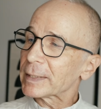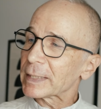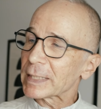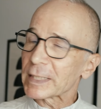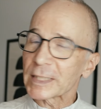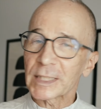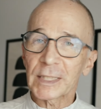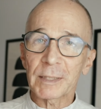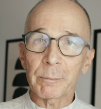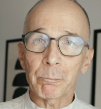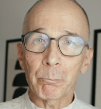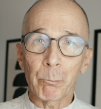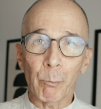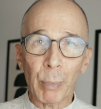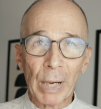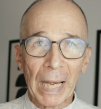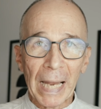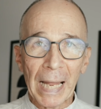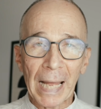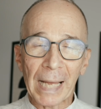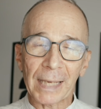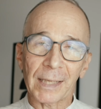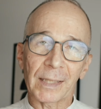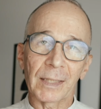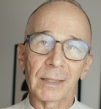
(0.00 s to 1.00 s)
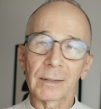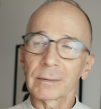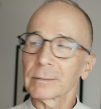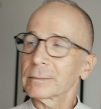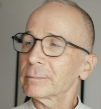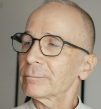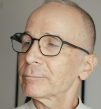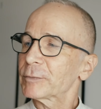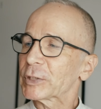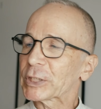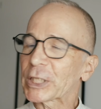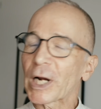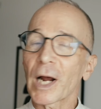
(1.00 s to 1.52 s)
this black
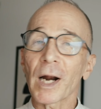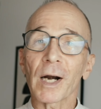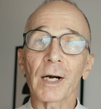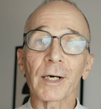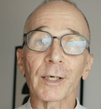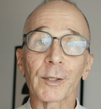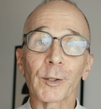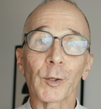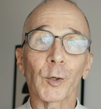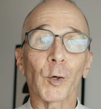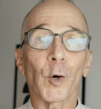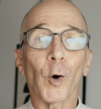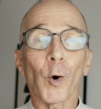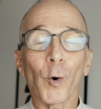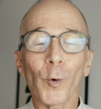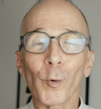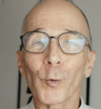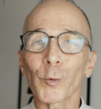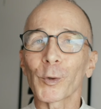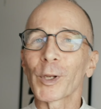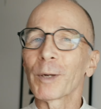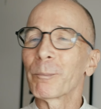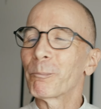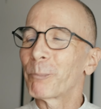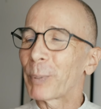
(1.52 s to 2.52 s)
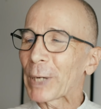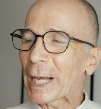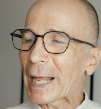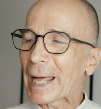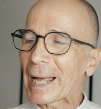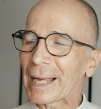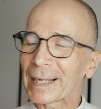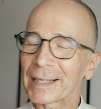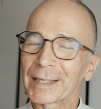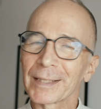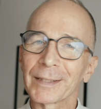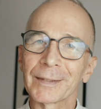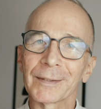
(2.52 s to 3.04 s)
charcoal
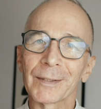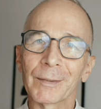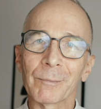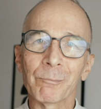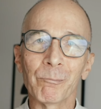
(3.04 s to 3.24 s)
black